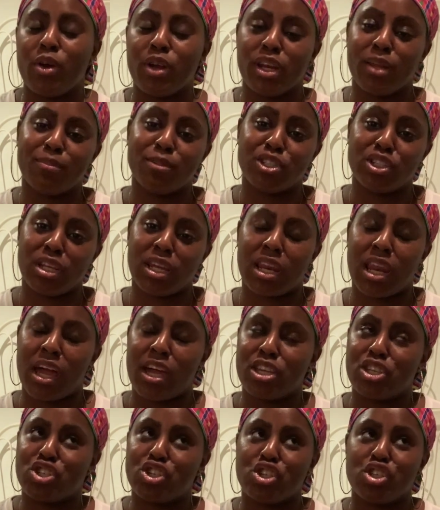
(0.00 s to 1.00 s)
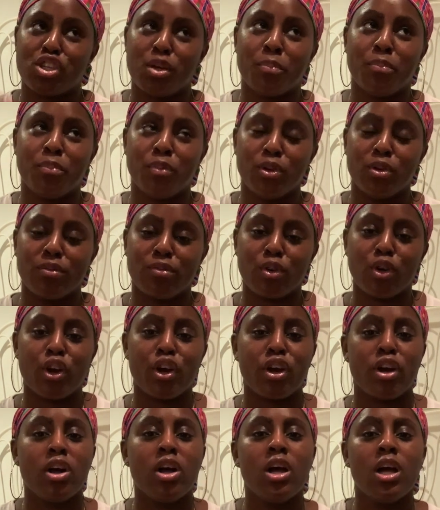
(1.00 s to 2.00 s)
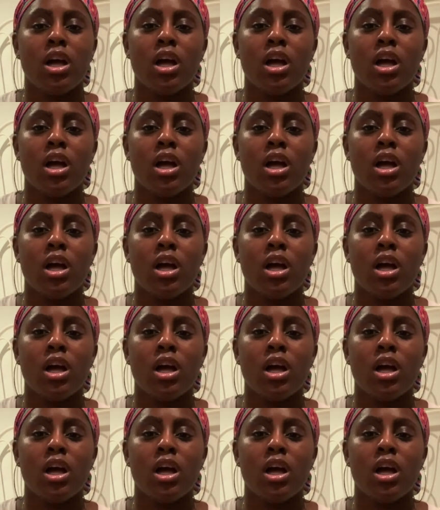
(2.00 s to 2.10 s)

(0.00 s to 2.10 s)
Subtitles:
Her name is Shanae Lyons. She's a beautiful girl.